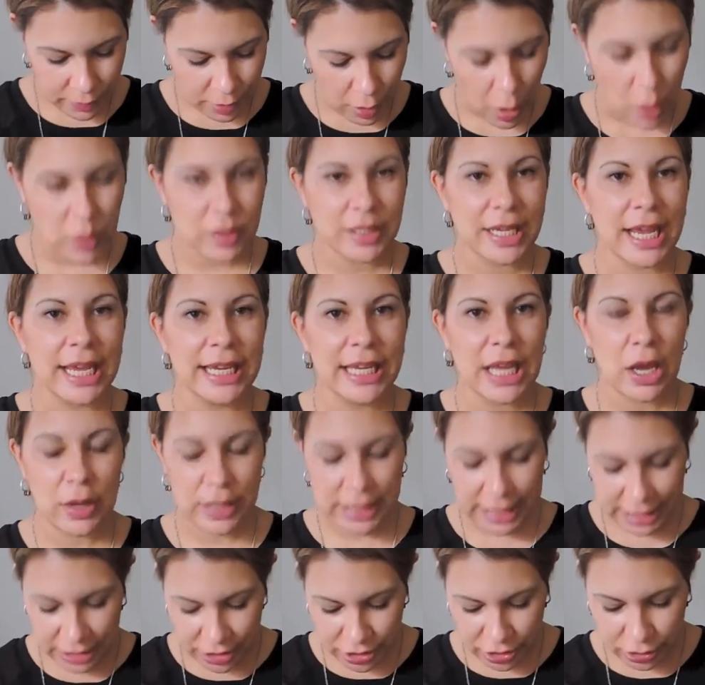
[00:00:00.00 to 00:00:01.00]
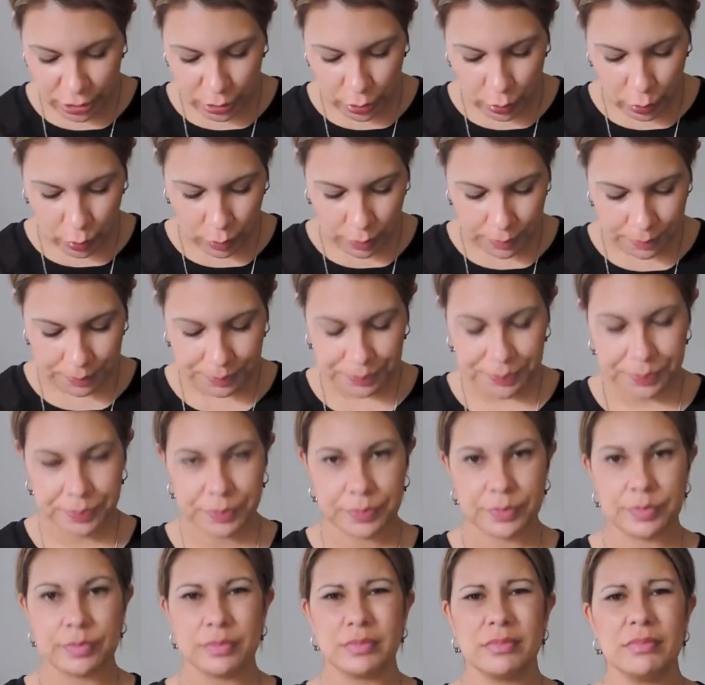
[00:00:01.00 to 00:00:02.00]
so I'll take out each little,
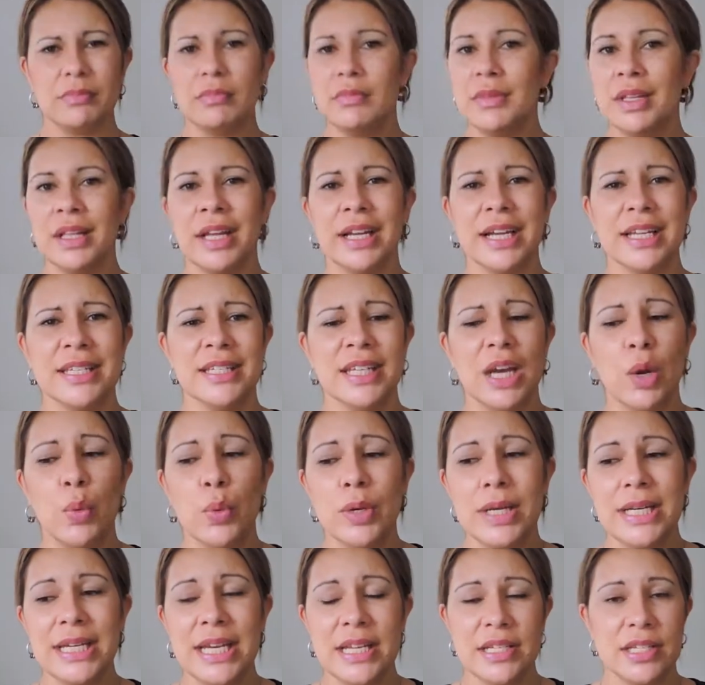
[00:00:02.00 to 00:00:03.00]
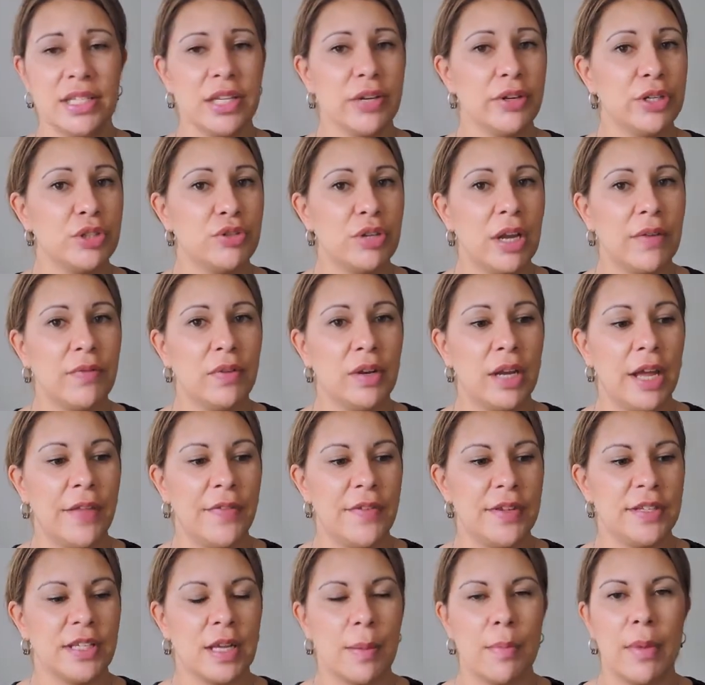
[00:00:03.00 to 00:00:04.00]
like I said, I wouldn't necessarily travel
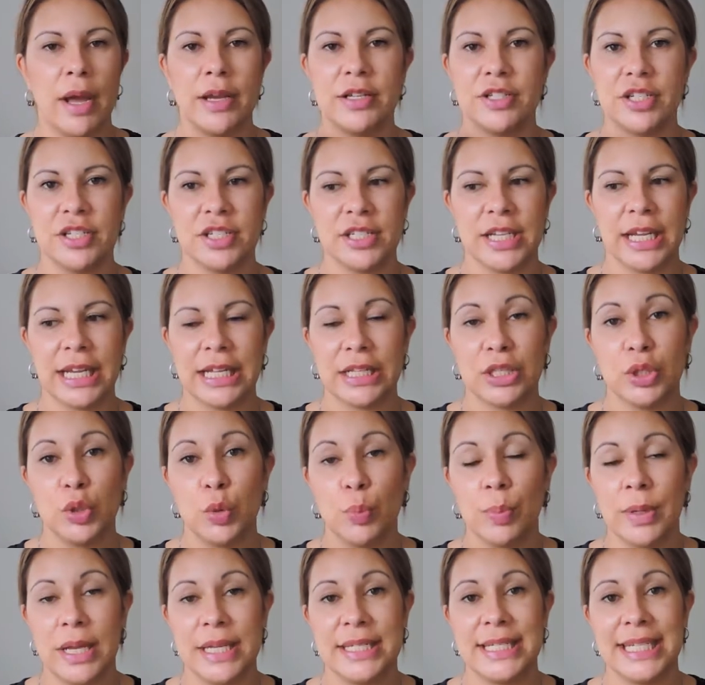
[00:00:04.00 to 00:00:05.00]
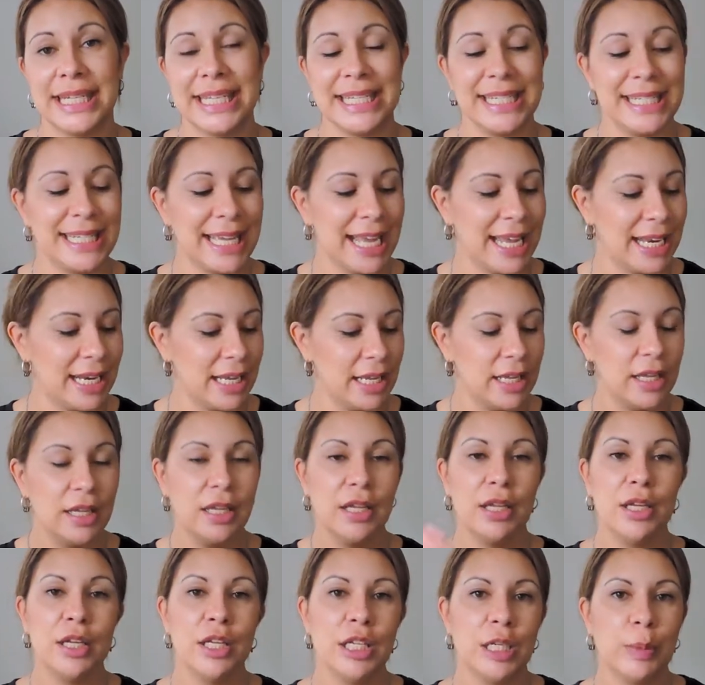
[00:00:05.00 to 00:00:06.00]
like this. I might just take a little plastic container
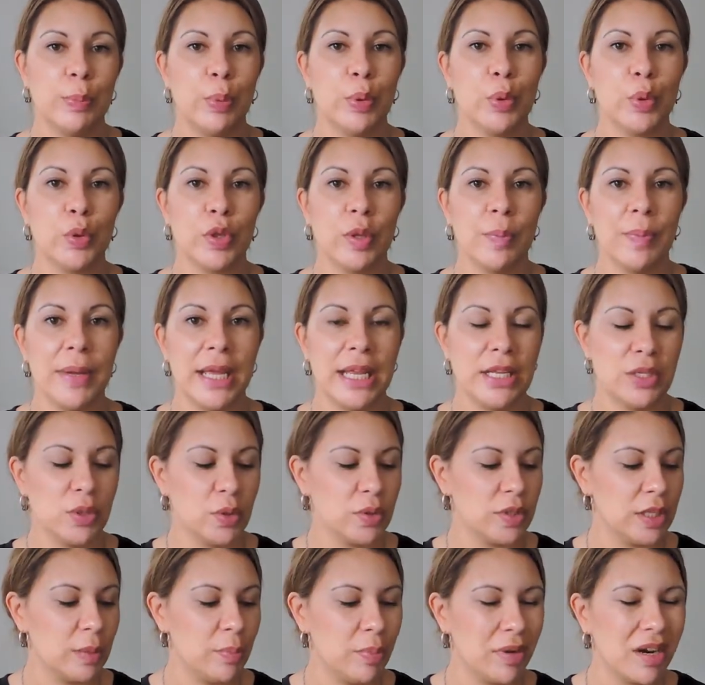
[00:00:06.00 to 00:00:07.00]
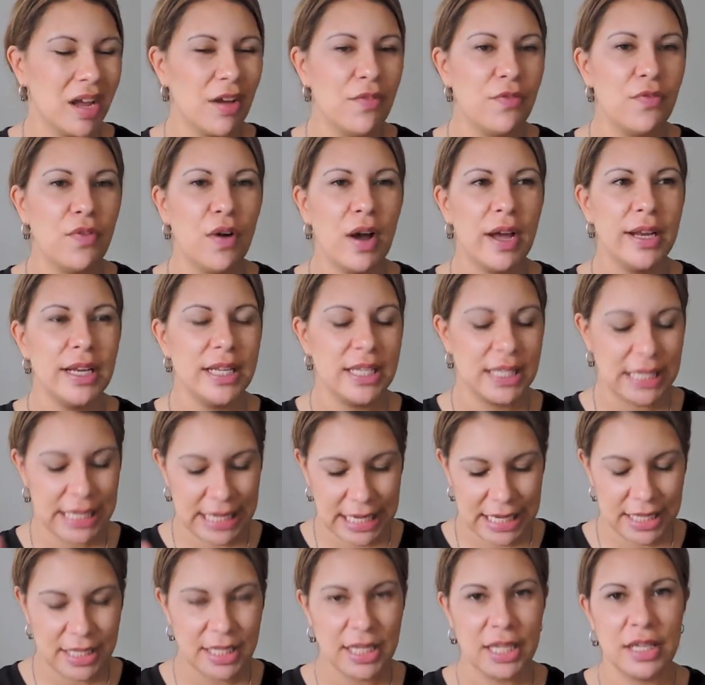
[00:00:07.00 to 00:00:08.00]
to put all the pencils in, but I find it's
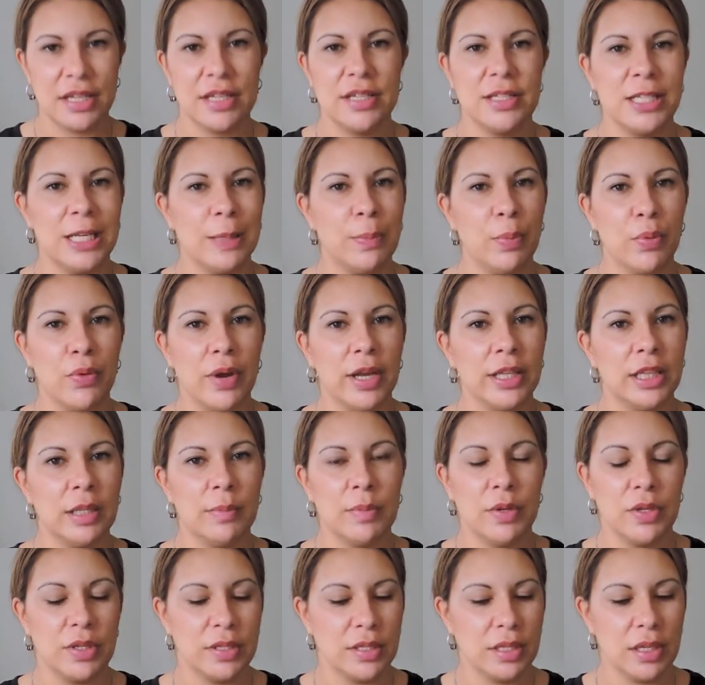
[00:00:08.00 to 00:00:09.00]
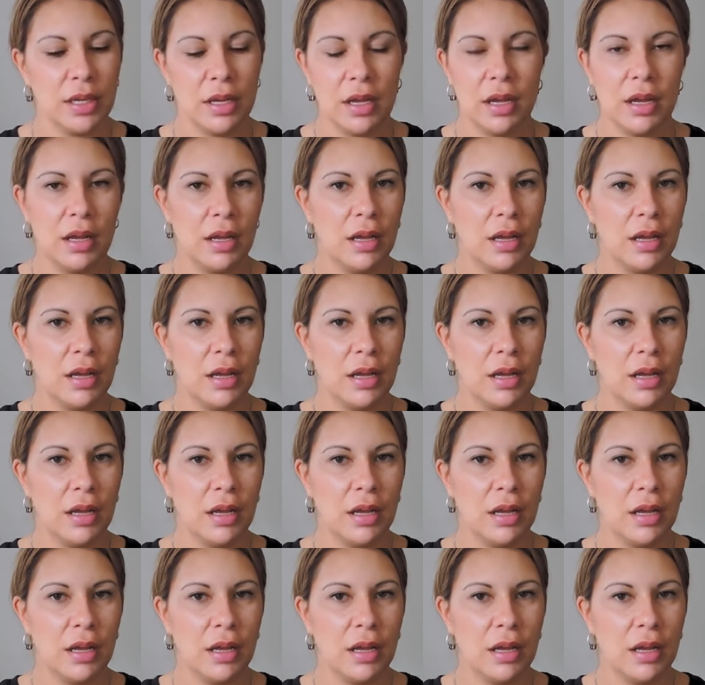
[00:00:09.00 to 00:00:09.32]
easier to separate them because